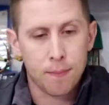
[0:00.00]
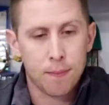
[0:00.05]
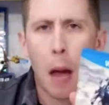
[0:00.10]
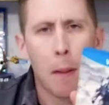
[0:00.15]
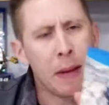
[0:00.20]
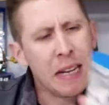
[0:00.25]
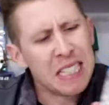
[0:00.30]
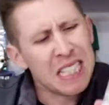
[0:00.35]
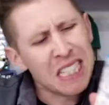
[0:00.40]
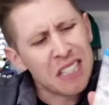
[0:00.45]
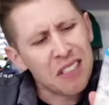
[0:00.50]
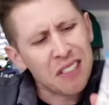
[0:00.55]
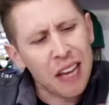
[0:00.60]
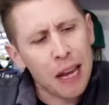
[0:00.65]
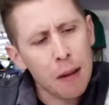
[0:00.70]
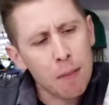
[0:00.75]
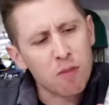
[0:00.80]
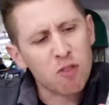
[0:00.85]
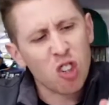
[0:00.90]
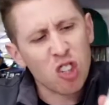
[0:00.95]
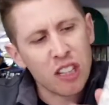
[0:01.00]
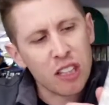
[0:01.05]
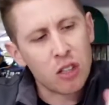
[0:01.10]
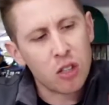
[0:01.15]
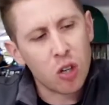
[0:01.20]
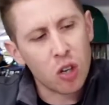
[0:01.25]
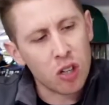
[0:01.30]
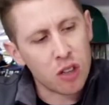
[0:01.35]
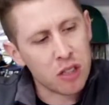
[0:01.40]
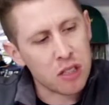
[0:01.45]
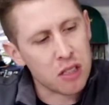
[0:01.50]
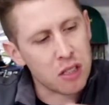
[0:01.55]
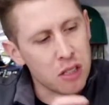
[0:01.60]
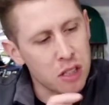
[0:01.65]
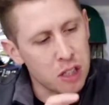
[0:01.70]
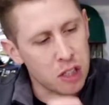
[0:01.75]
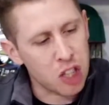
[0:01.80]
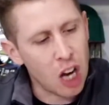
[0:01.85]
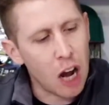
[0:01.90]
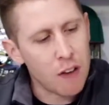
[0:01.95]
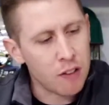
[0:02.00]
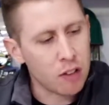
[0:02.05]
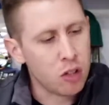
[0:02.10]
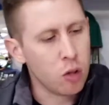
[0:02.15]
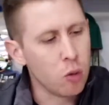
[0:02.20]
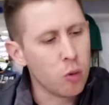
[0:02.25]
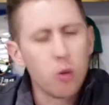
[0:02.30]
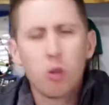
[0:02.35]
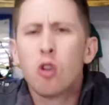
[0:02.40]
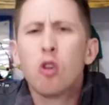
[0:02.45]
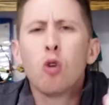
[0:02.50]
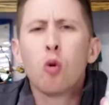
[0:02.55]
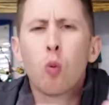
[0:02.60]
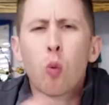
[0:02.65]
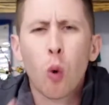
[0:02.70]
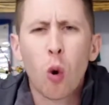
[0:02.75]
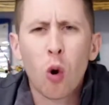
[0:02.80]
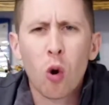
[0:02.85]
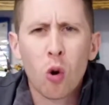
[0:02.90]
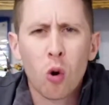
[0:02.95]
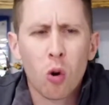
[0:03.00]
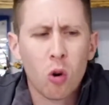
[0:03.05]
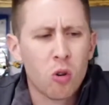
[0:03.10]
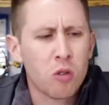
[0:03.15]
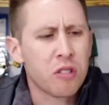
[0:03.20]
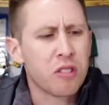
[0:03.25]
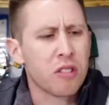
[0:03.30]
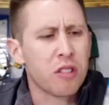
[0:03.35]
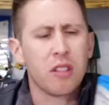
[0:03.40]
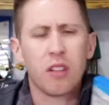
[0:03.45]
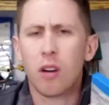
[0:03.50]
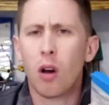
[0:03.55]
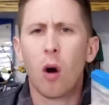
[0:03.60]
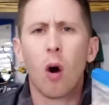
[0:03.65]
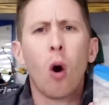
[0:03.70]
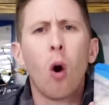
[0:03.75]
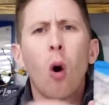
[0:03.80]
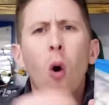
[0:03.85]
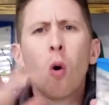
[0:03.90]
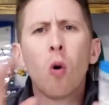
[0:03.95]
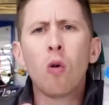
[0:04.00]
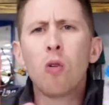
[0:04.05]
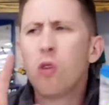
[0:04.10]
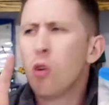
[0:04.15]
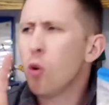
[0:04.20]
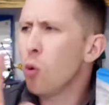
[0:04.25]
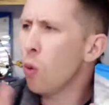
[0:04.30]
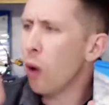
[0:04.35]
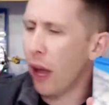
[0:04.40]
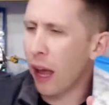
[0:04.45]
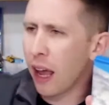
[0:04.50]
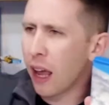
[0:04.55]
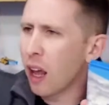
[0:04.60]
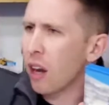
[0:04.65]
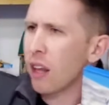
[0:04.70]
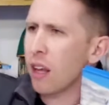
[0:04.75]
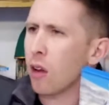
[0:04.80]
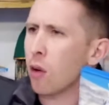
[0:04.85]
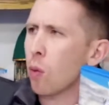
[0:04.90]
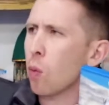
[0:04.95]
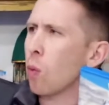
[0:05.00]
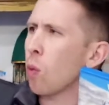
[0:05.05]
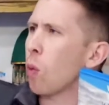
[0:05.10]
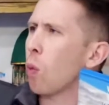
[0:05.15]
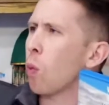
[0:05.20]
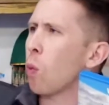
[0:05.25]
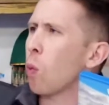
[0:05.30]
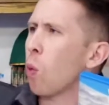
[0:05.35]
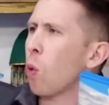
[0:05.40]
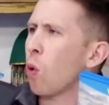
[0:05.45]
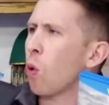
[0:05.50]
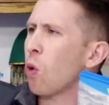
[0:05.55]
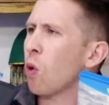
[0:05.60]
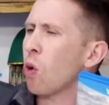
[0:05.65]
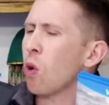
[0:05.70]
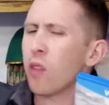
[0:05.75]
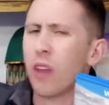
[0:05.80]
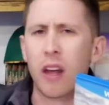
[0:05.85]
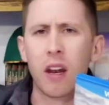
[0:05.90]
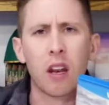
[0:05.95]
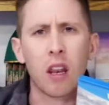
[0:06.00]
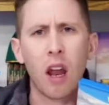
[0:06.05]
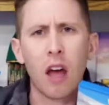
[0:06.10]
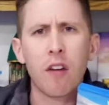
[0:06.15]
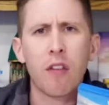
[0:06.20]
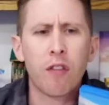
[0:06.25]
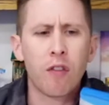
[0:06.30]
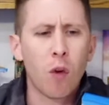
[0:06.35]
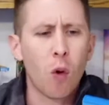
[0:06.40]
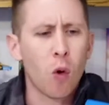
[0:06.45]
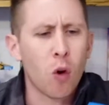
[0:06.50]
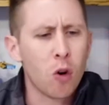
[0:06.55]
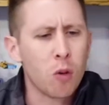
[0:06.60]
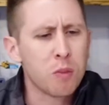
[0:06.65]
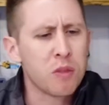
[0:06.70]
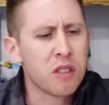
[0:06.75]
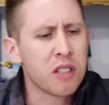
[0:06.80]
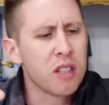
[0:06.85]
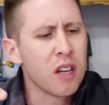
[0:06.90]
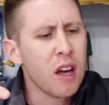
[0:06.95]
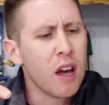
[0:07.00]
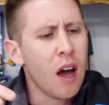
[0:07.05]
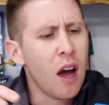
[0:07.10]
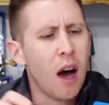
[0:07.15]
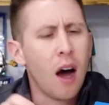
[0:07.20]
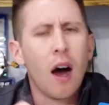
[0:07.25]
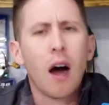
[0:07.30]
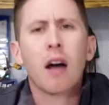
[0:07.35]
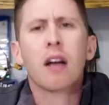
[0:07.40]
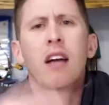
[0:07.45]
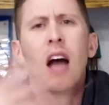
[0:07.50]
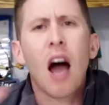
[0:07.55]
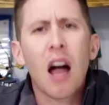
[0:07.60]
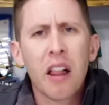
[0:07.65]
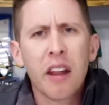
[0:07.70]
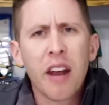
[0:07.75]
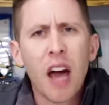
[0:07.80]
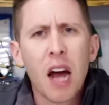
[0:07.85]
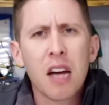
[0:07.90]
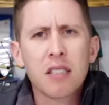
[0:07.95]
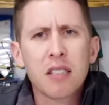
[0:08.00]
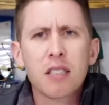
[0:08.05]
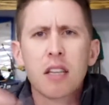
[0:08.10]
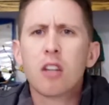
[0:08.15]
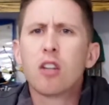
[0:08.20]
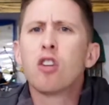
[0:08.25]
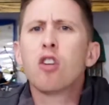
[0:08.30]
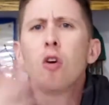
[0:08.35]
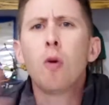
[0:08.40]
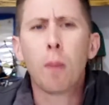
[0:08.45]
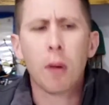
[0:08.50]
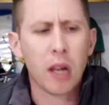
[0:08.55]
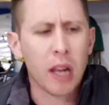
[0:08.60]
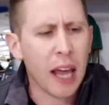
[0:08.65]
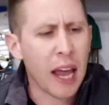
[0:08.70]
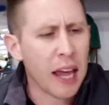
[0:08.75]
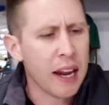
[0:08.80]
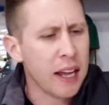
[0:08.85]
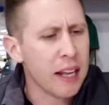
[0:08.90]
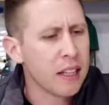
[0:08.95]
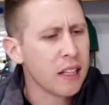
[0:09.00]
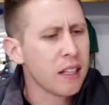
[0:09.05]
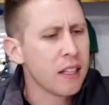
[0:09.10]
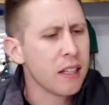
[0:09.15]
I mean, this game really took the genre to new worlds, you know, a whole new alien world and life forms, colonizing a new planet.